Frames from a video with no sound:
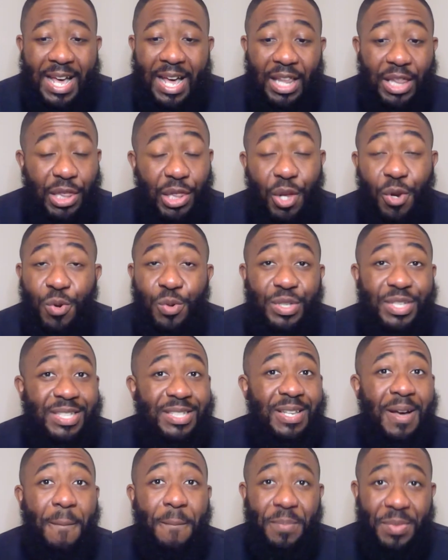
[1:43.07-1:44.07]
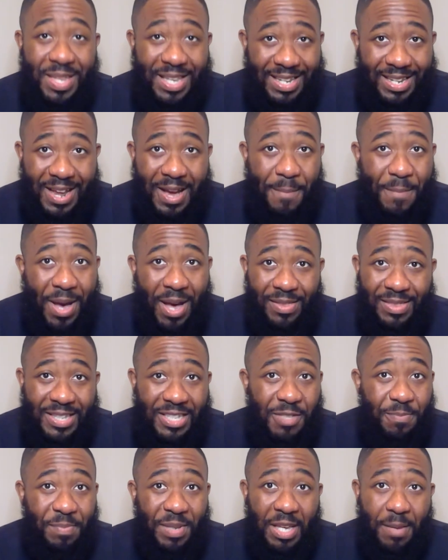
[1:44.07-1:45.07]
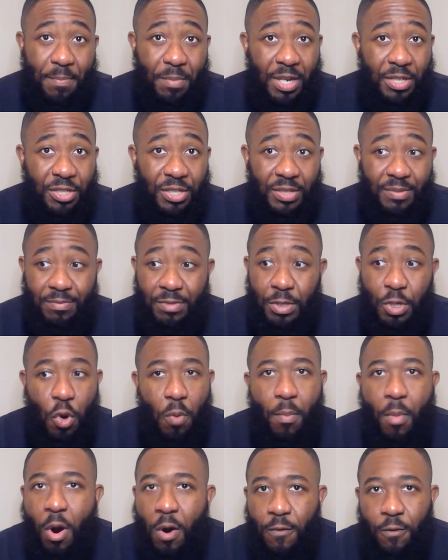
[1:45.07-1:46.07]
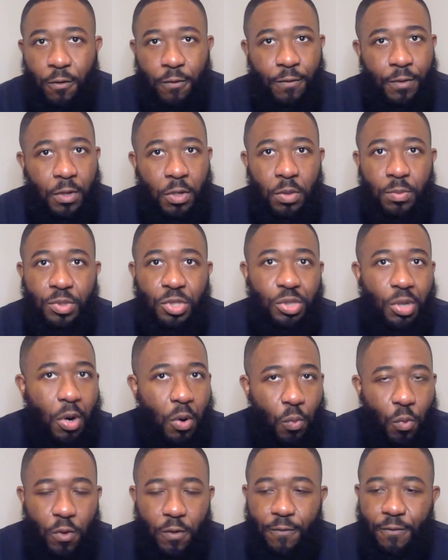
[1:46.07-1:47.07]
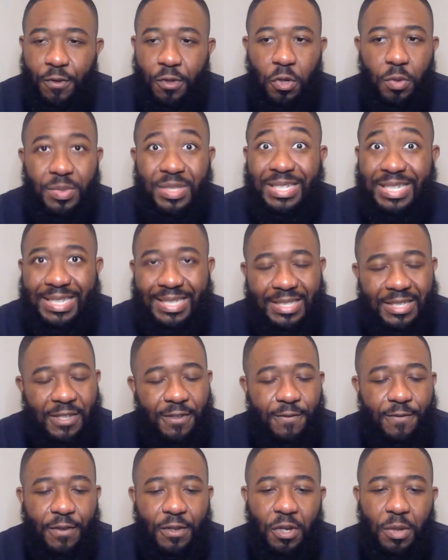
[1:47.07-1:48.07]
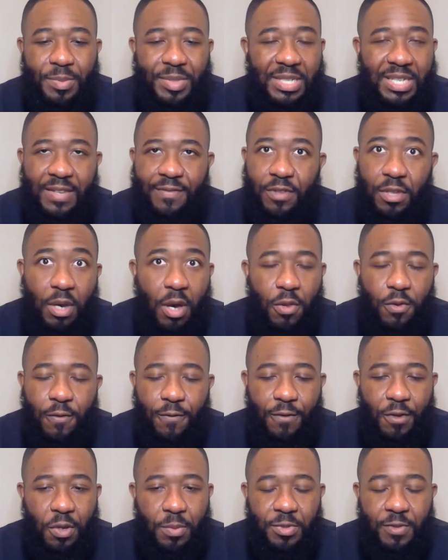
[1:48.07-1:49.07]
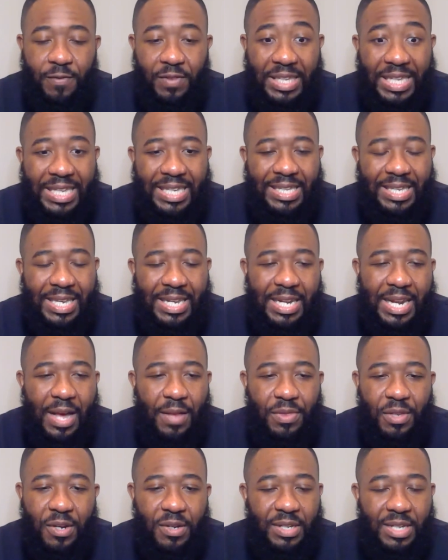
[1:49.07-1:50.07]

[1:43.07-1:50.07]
learn something about these big budget, you know, Marvel films, Star Wars films, D C films, and even other films of leaking getting out there.